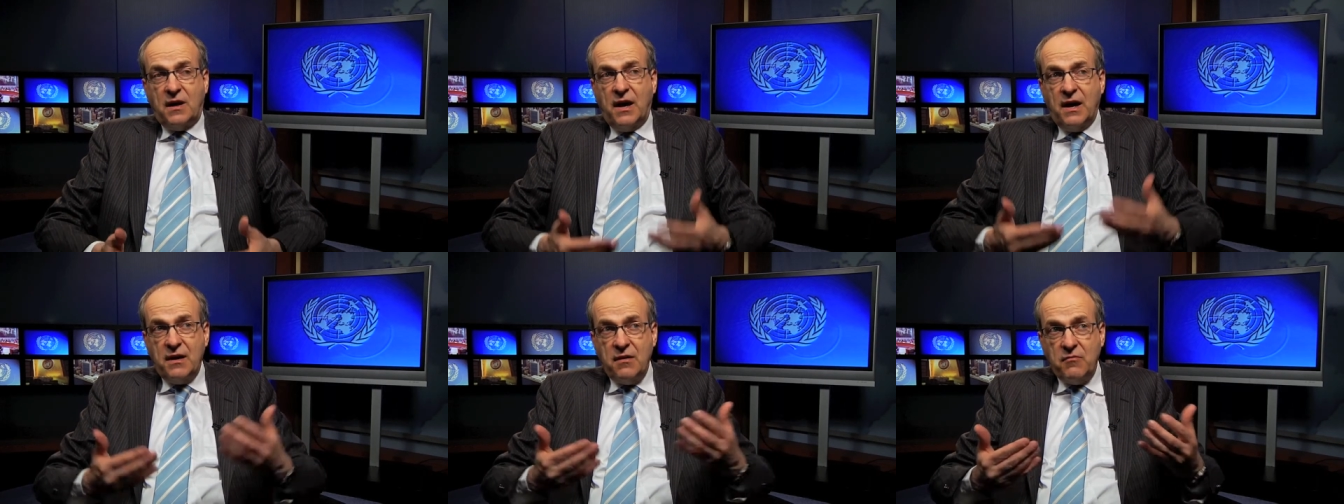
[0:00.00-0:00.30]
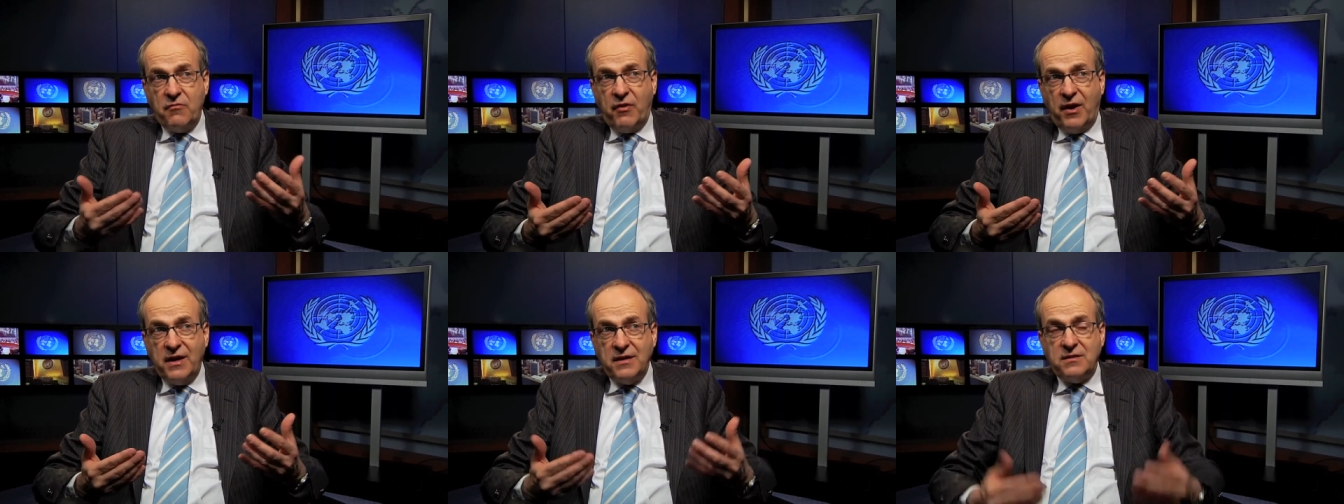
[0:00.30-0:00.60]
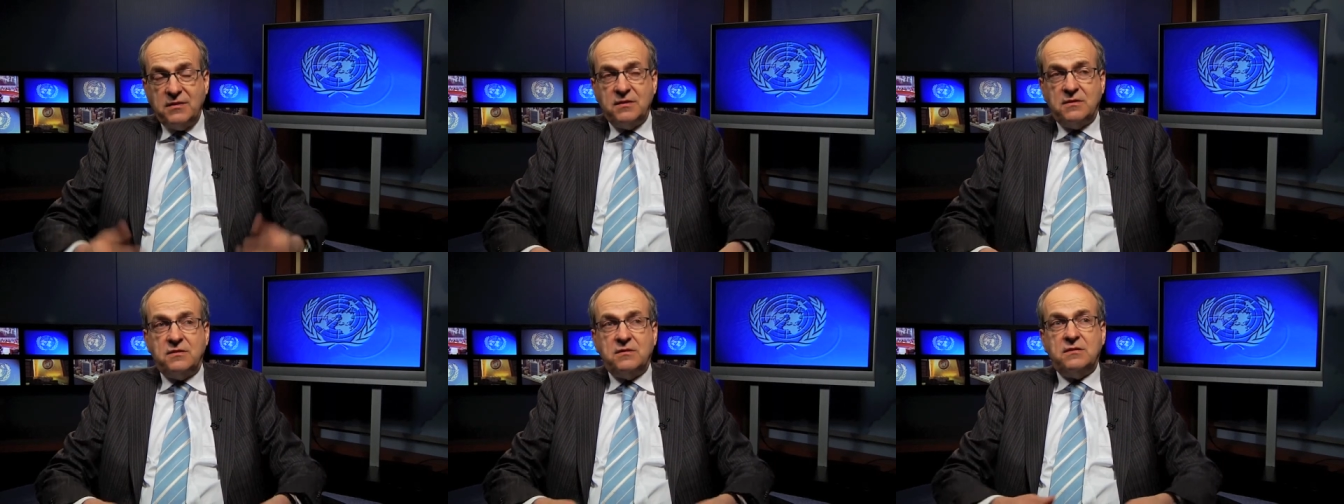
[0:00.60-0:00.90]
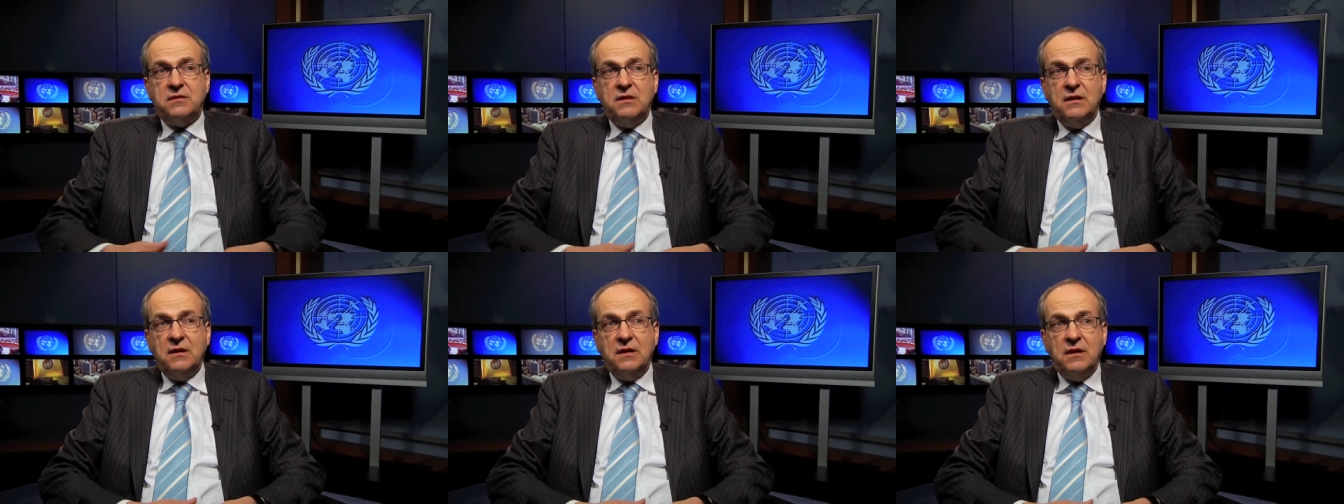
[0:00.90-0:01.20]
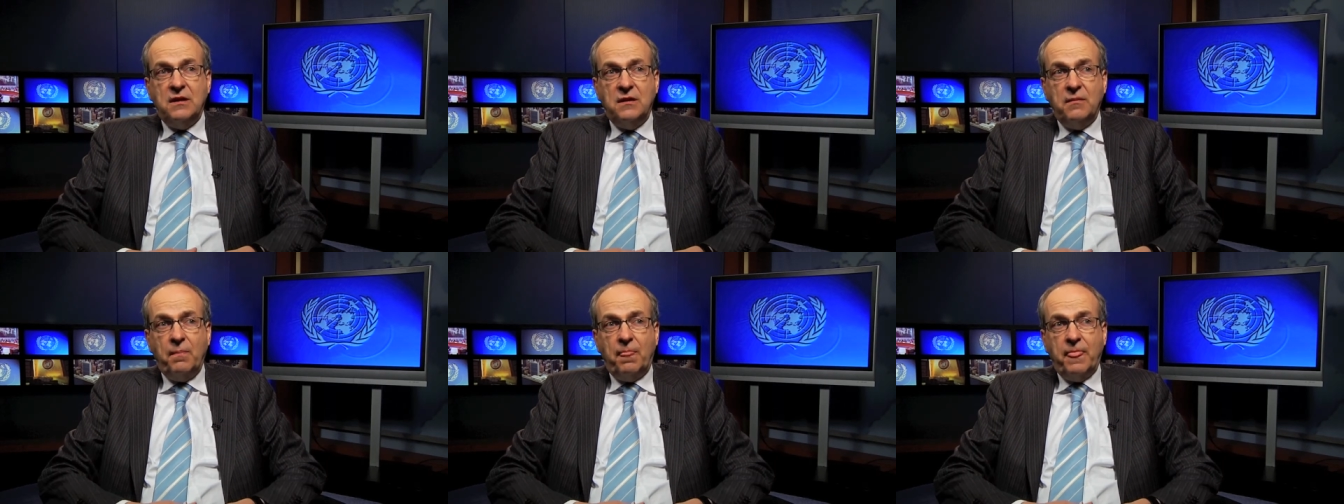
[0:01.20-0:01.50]
I invited
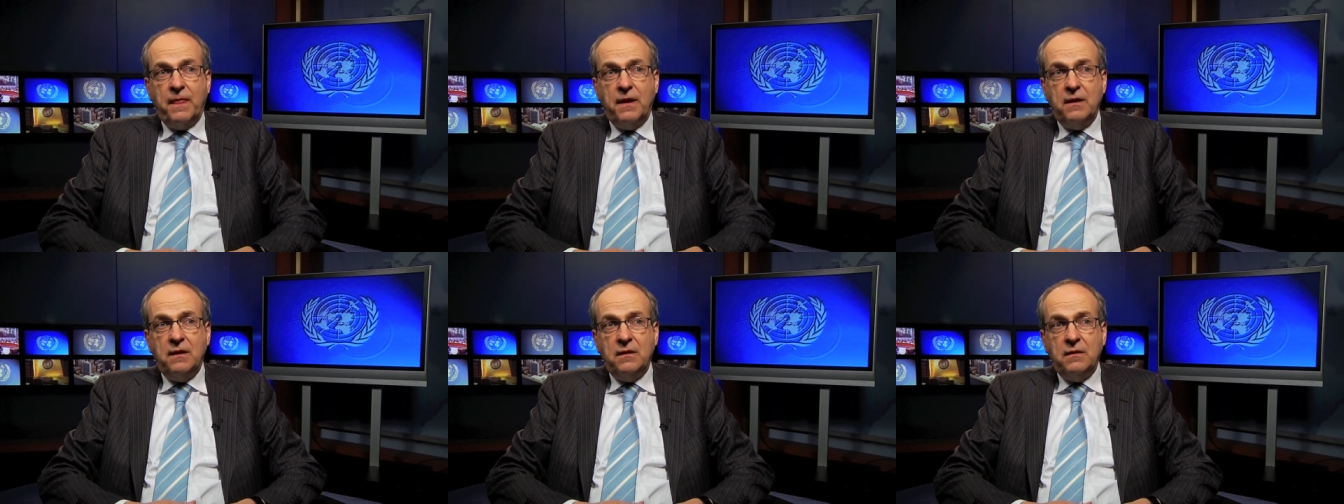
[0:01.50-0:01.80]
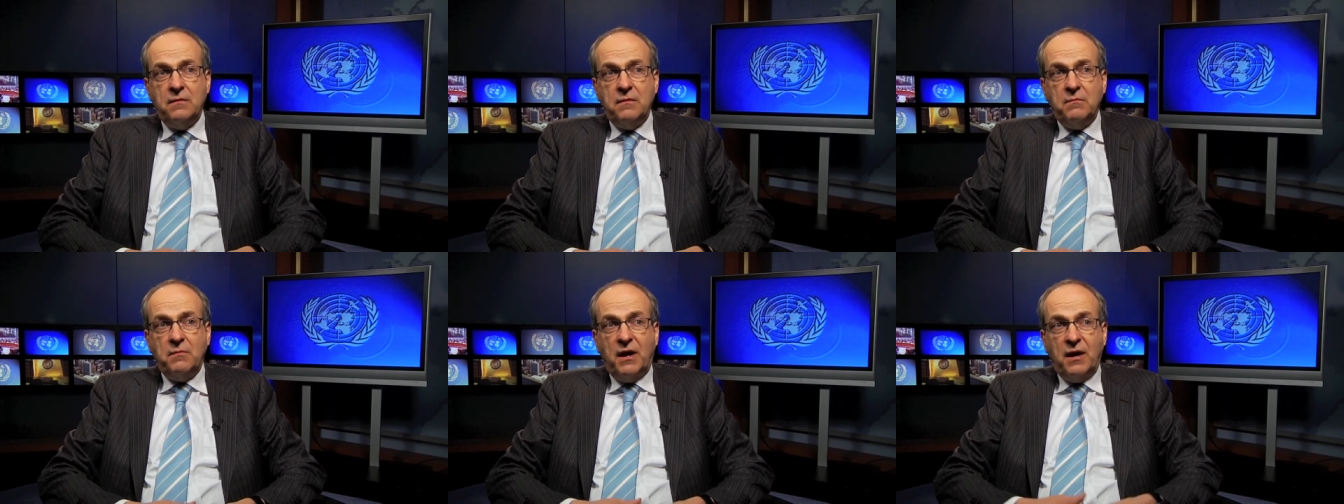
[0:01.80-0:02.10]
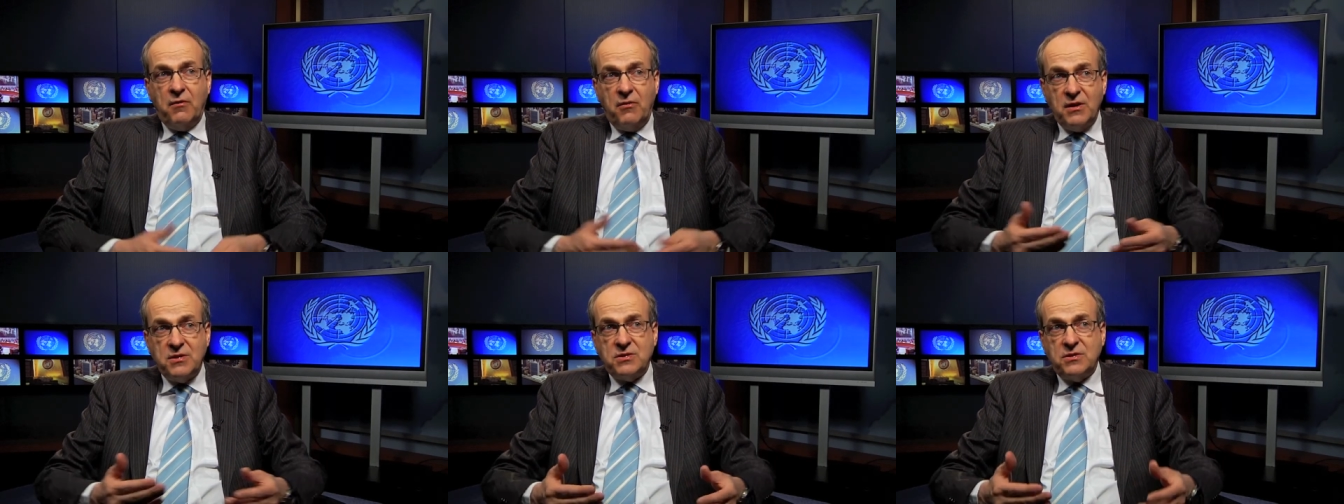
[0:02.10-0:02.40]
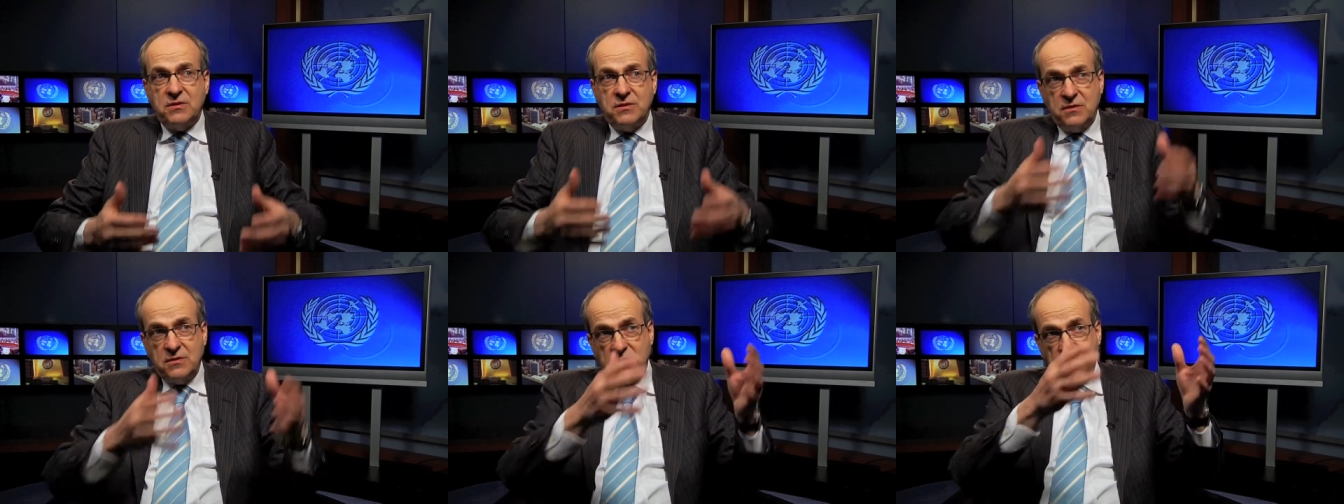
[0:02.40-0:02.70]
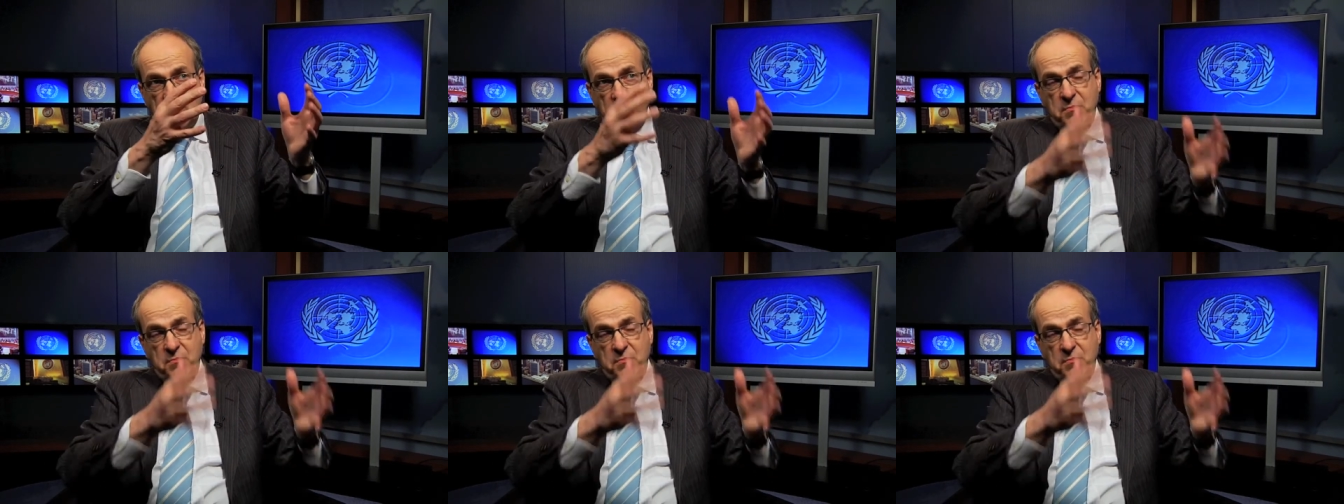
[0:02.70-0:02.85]
um, in my residence